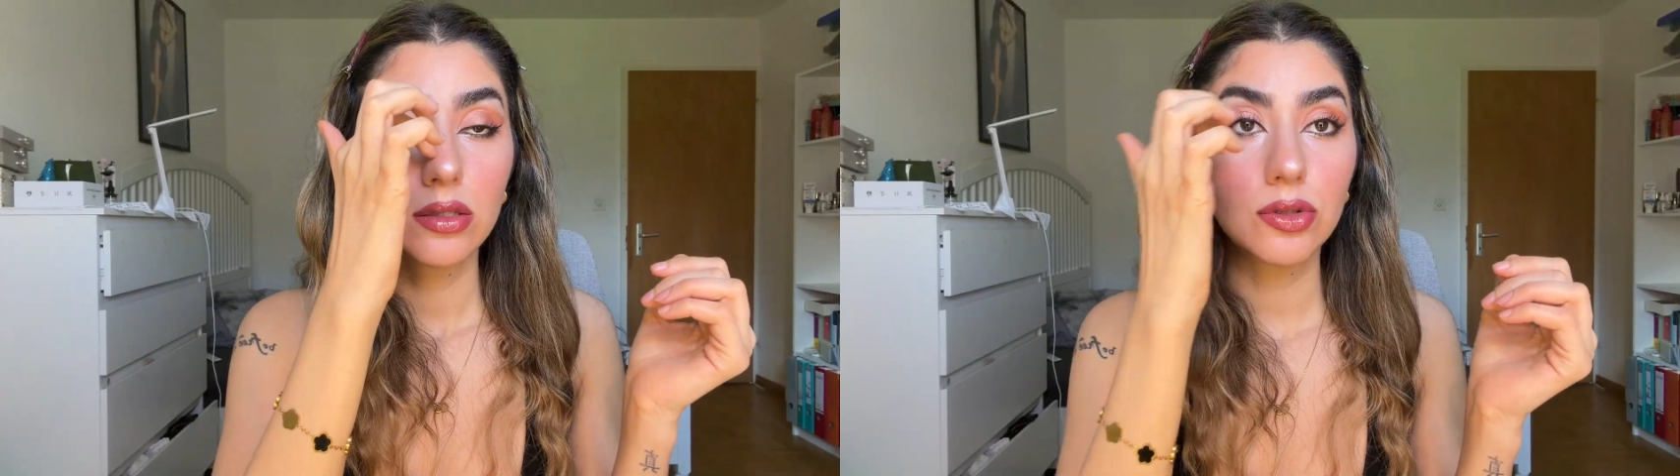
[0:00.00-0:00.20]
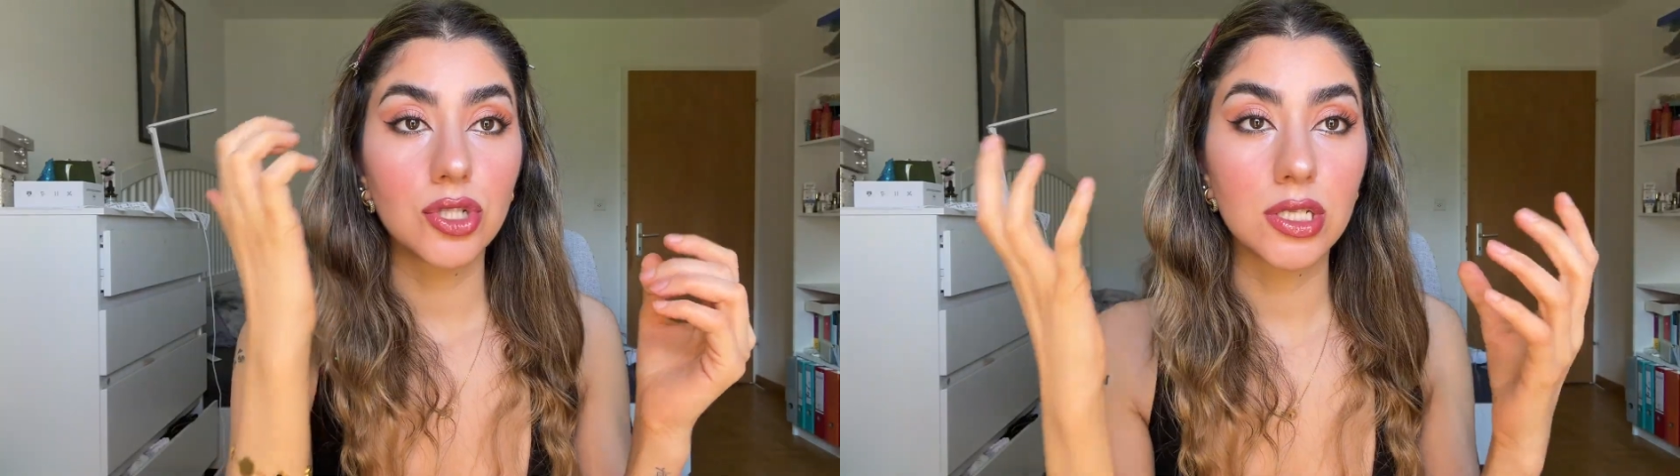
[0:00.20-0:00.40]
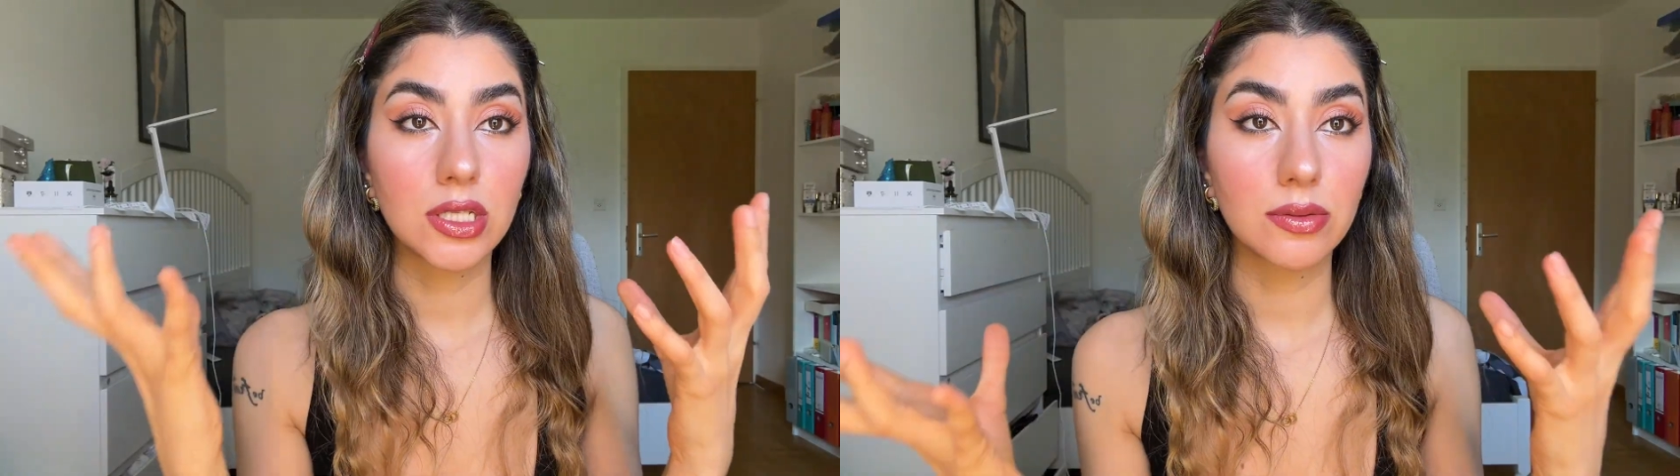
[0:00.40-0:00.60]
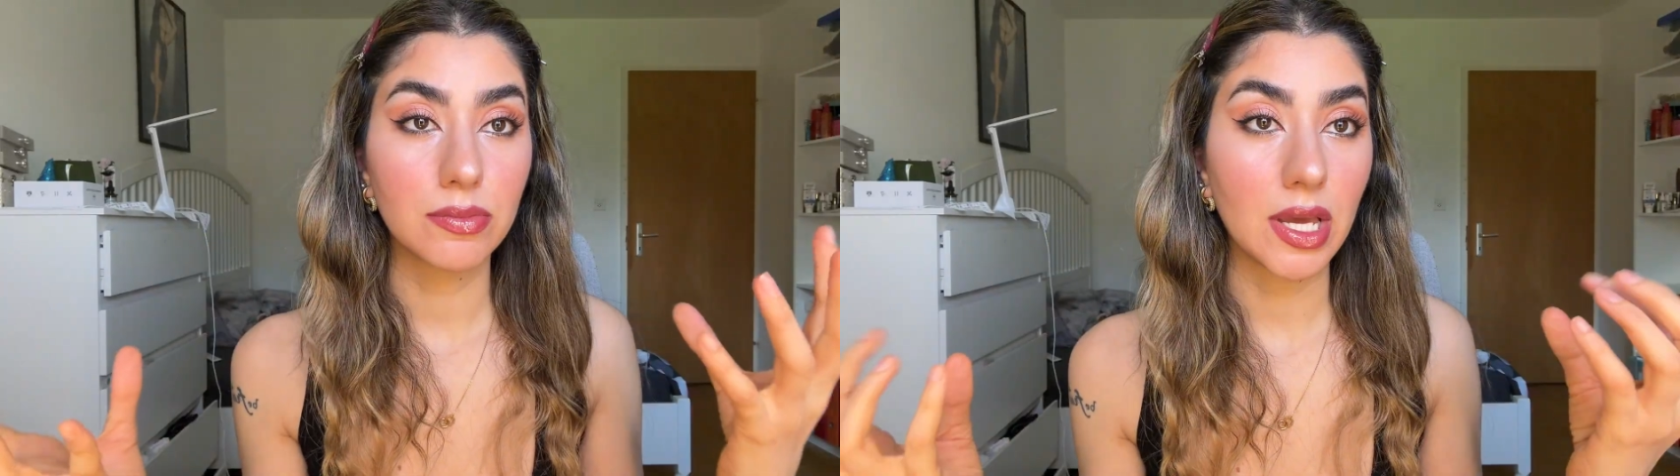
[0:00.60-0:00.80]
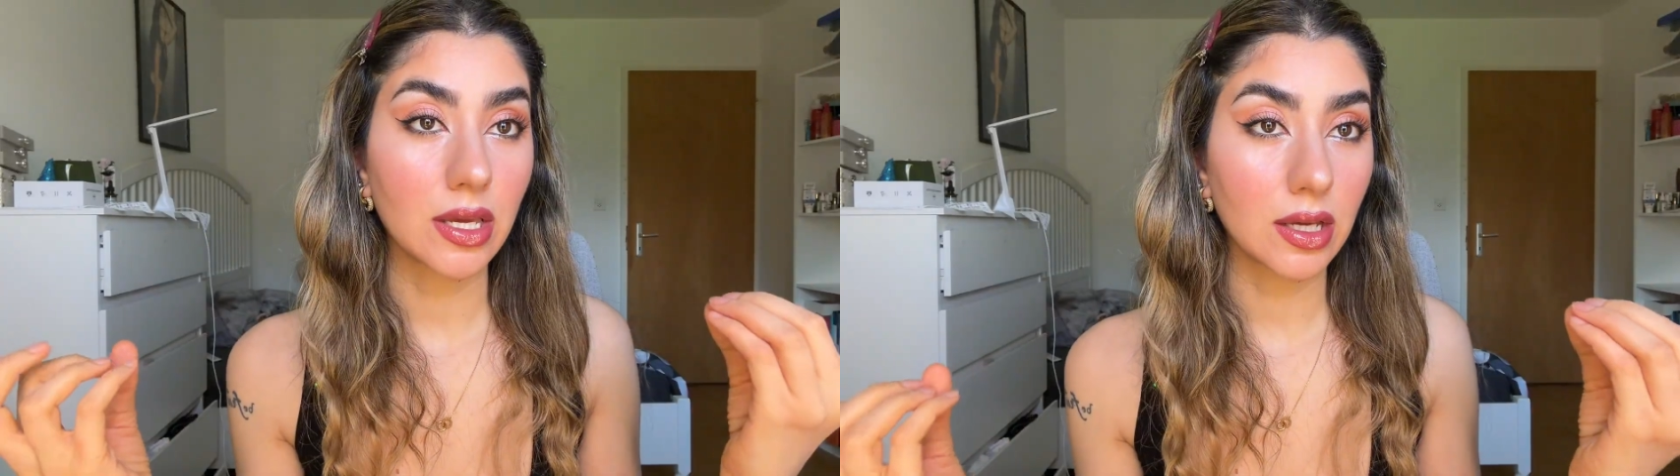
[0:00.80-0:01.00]
to just
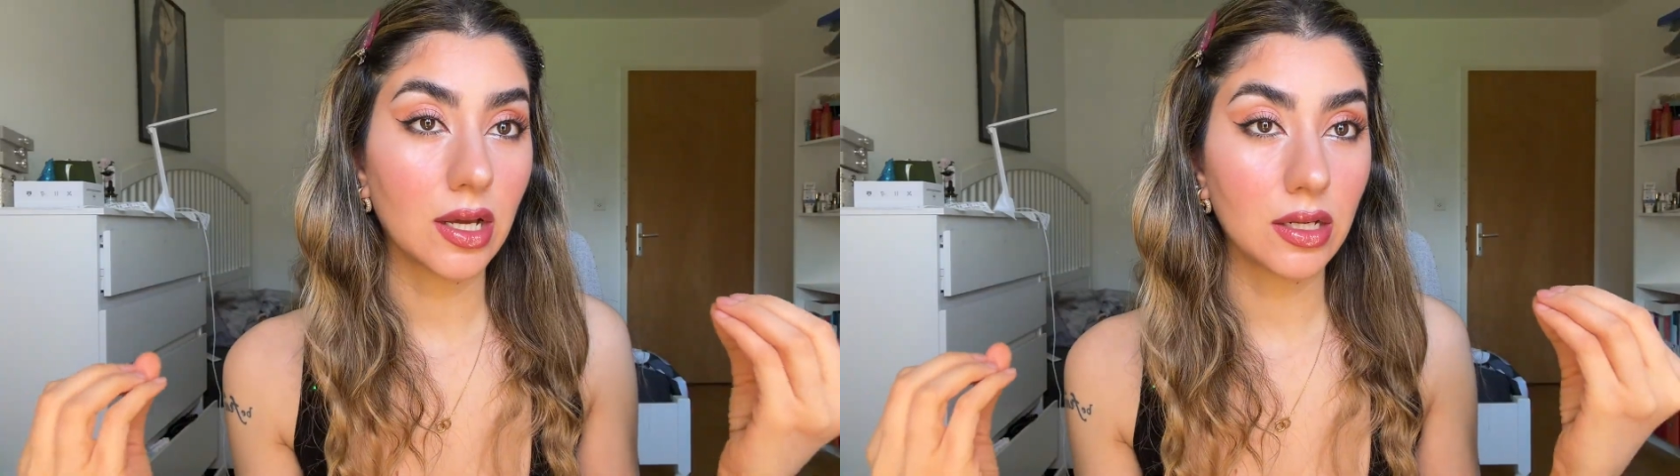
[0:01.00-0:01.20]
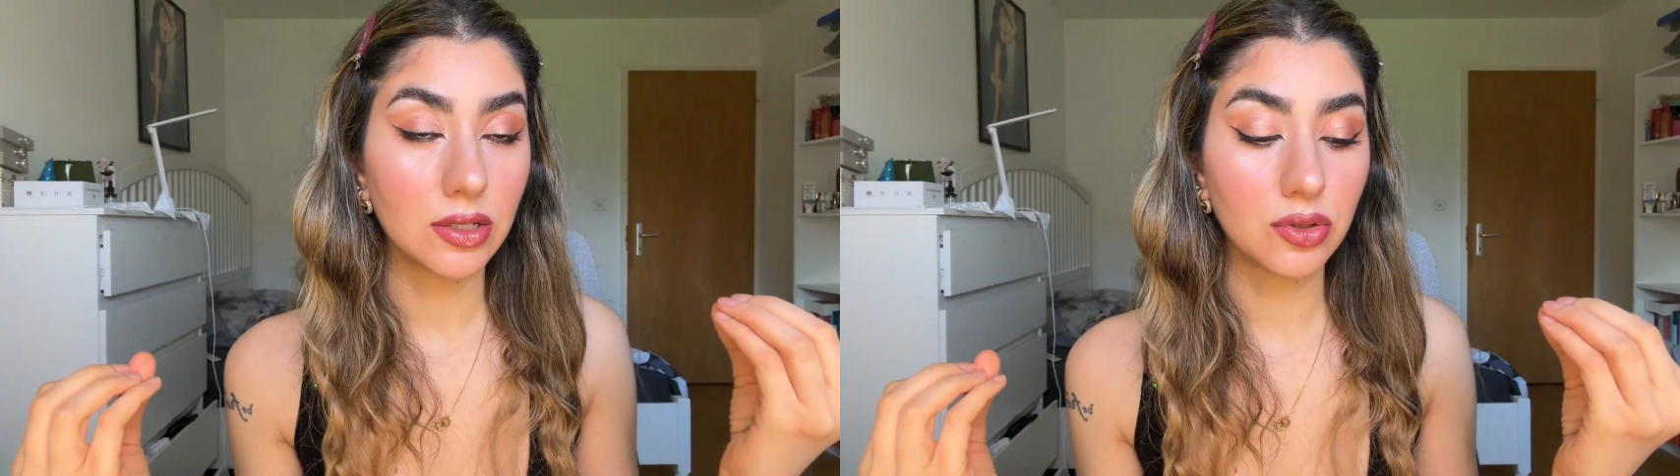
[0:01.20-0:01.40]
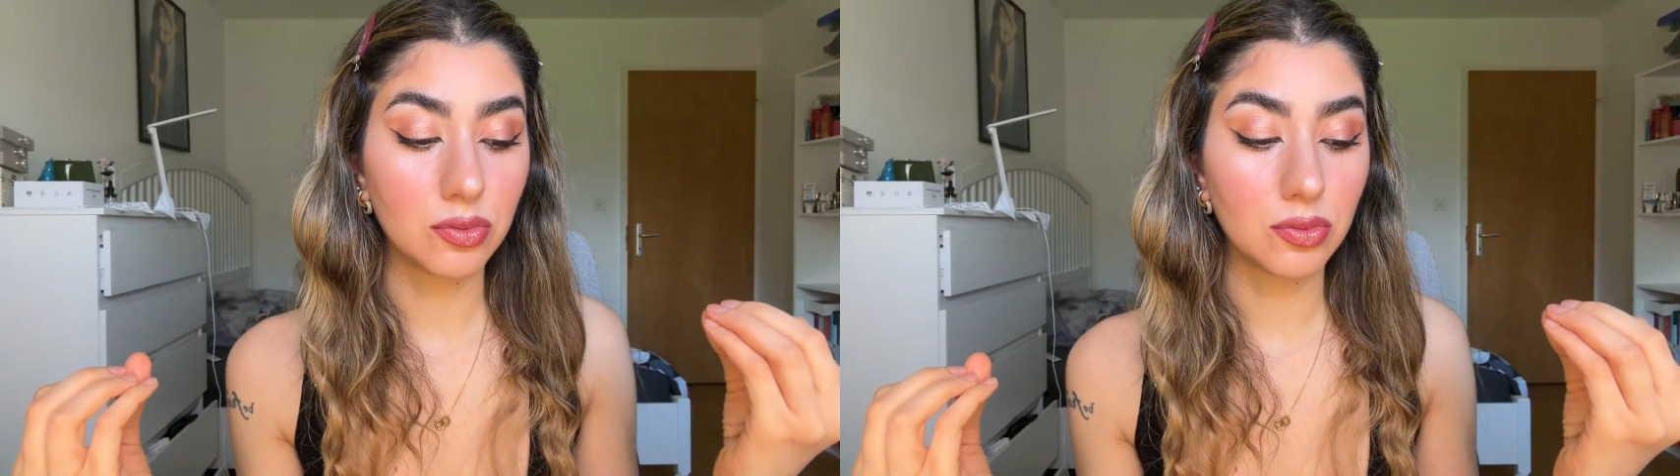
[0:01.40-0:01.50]
make a little